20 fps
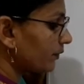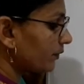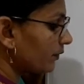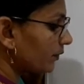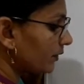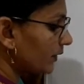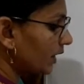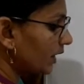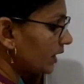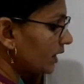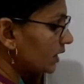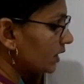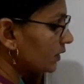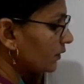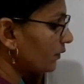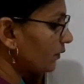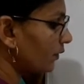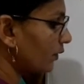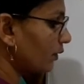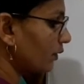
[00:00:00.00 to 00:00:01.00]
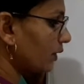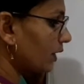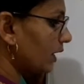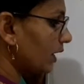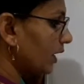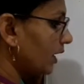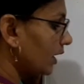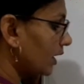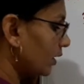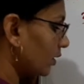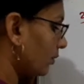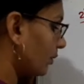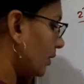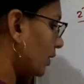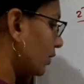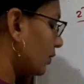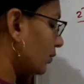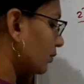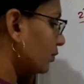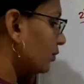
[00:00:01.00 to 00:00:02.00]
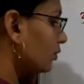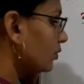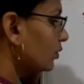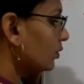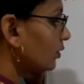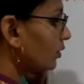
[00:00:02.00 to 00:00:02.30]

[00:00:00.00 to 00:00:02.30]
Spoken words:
that is 4, equal to